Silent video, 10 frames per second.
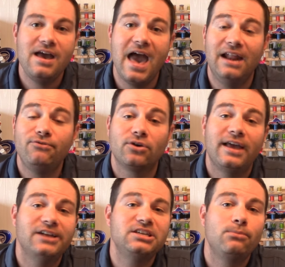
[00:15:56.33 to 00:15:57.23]
And if you're
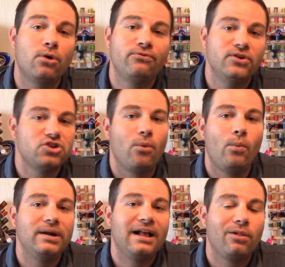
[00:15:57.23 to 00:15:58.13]
catching more fish on
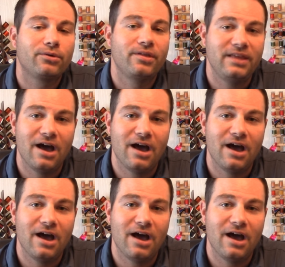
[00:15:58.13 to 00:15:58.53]
one color than the